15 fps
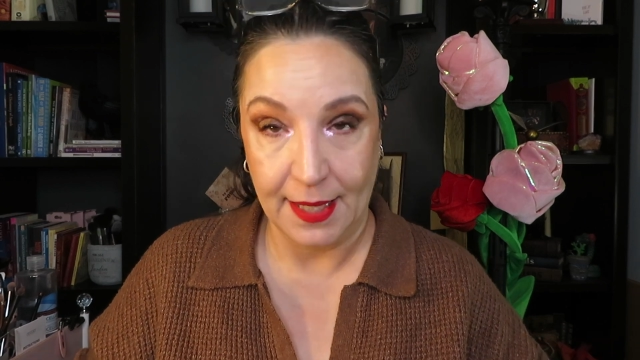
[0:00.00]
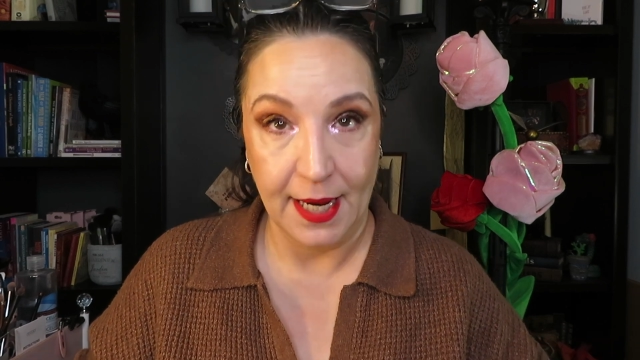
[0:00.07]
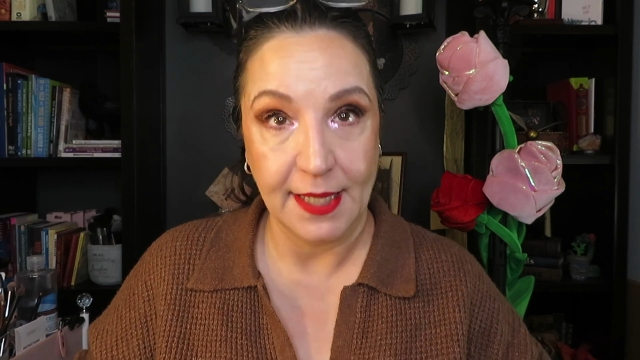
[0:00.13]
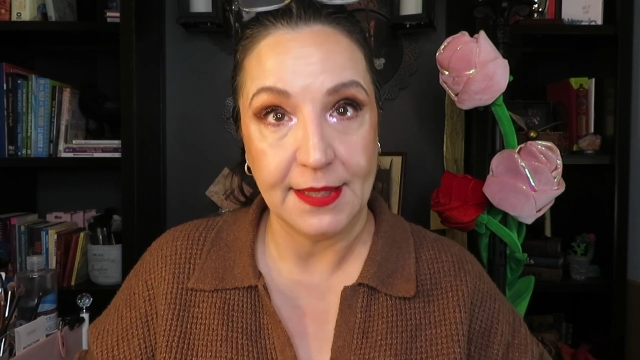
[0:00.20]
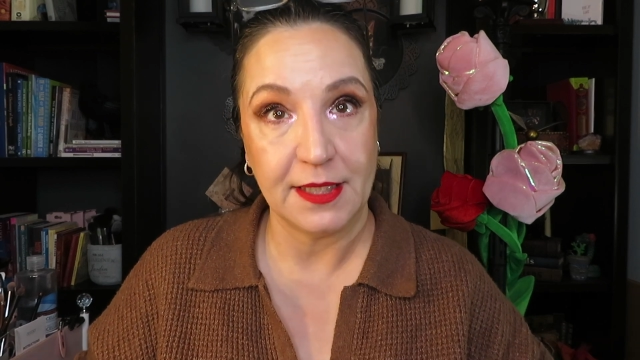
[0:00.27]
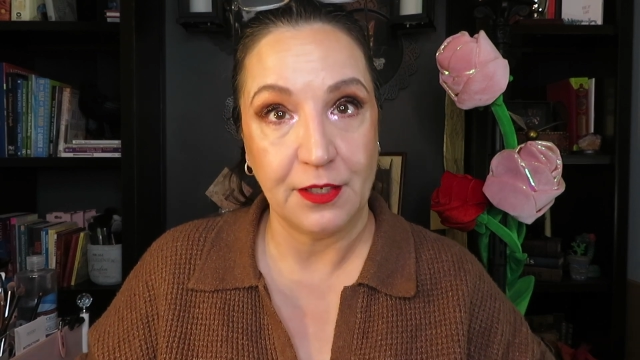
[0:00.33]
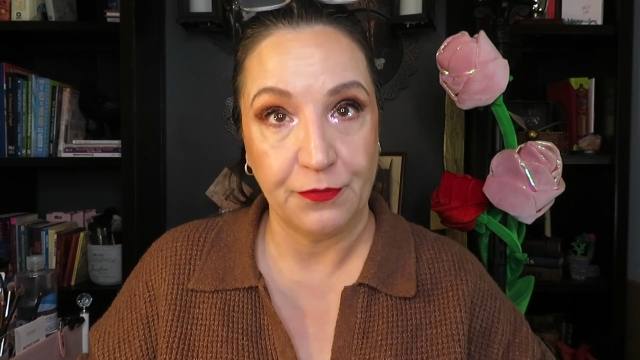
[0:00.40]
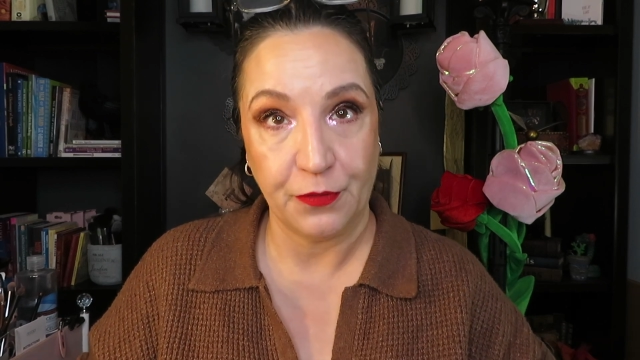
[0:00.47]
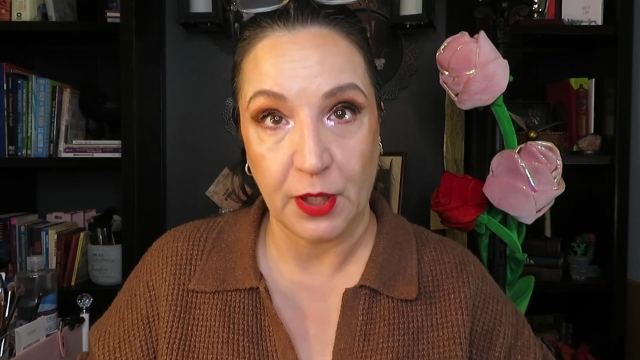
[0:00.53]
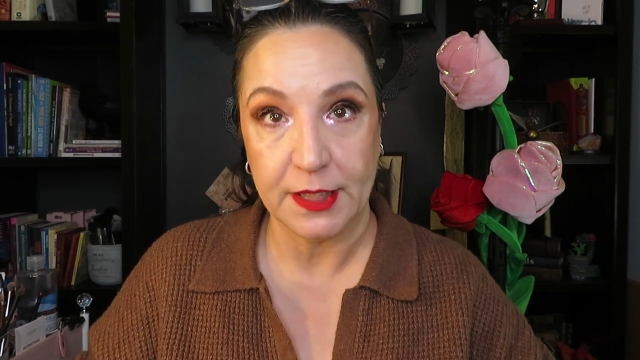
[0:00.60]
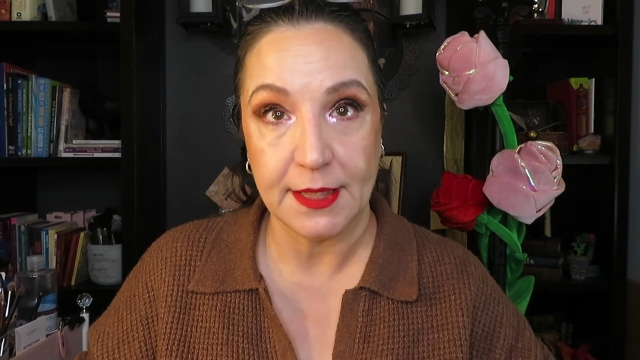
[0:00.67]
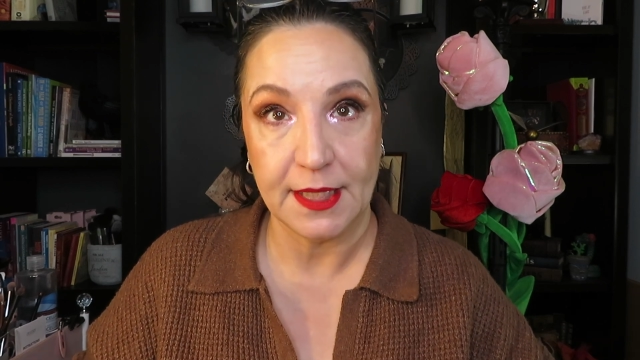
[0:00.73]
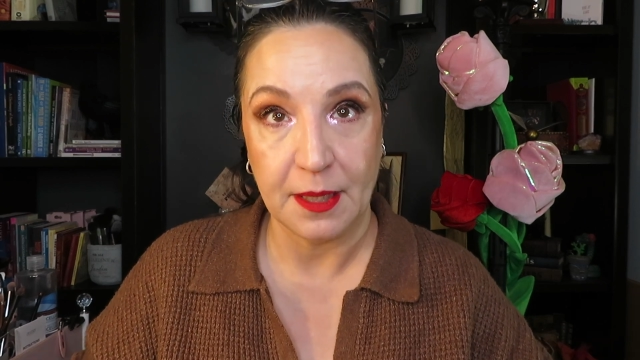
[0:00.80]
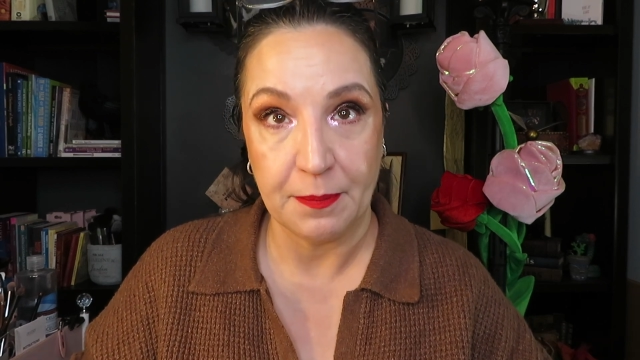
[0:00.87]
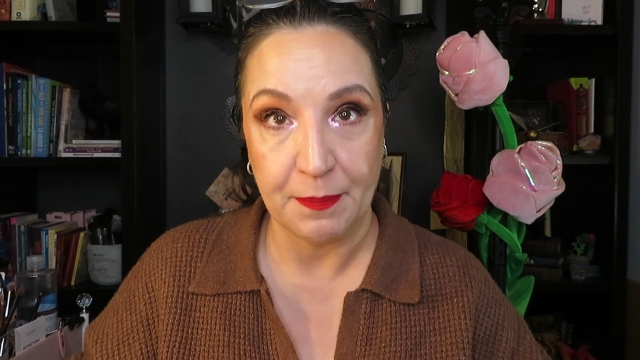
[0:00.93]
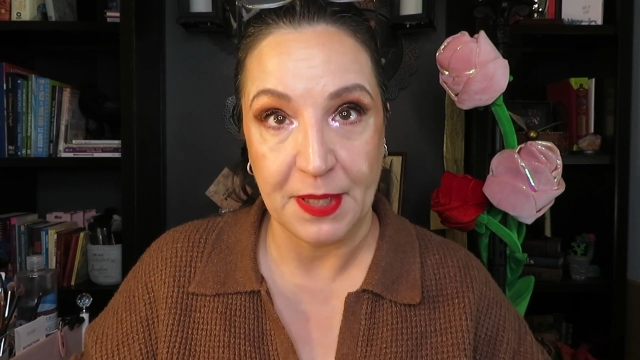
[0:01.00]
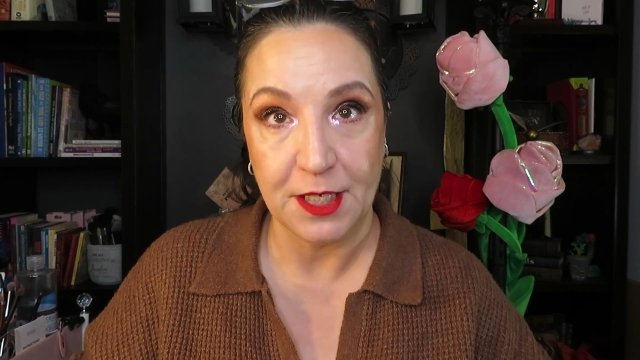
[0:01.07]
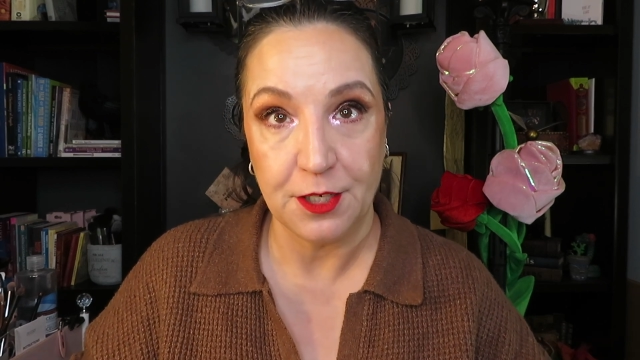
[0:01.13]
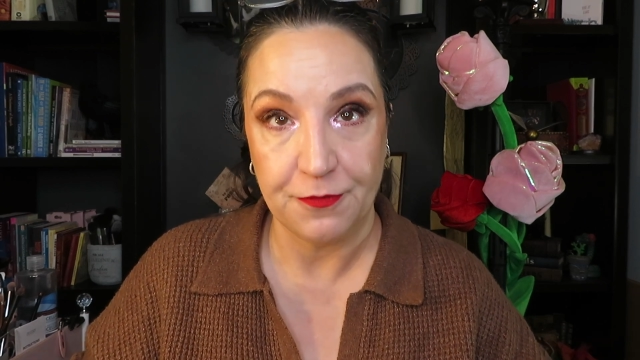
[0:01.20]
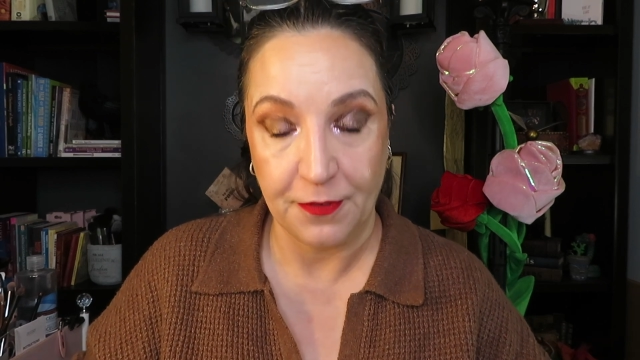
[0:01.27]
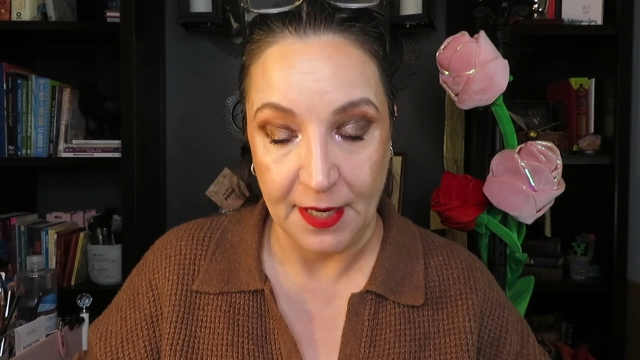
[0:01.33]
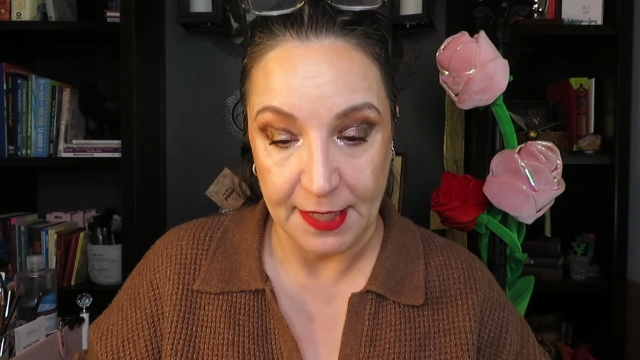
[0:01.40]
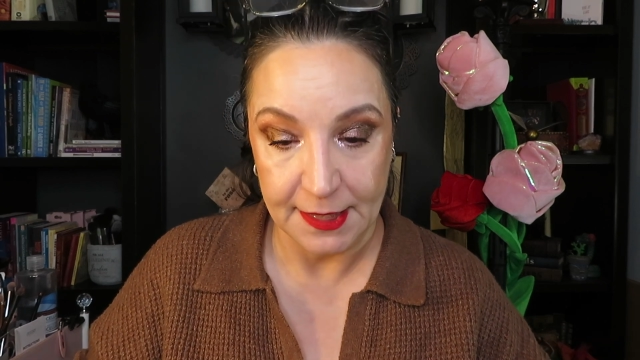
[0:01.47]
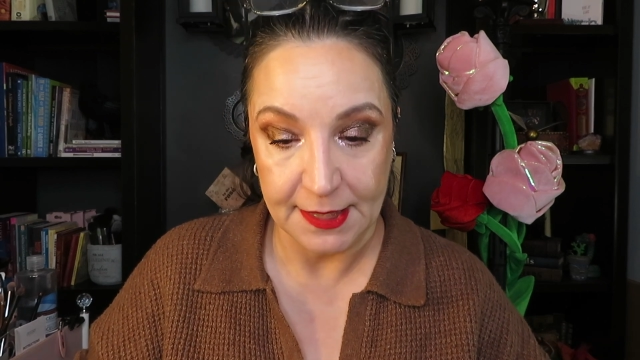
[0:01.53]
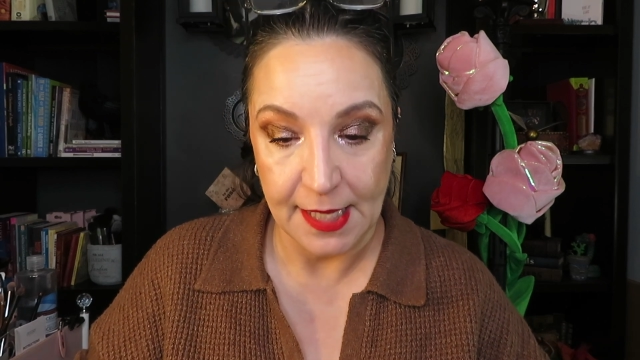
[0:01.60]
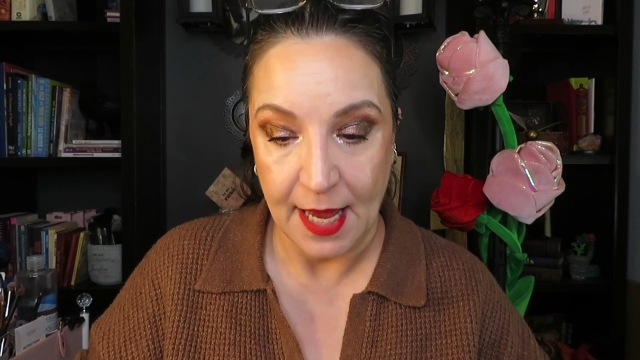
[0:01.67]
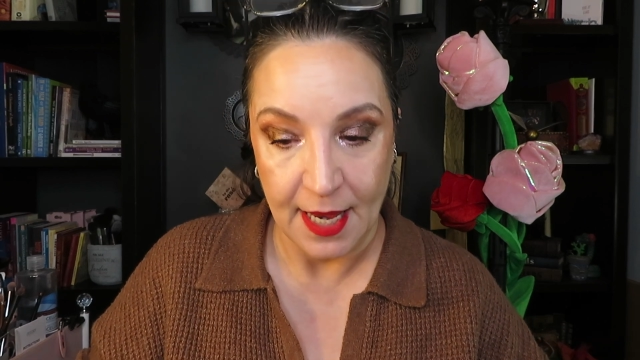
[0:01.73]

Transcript: case of resting bitch face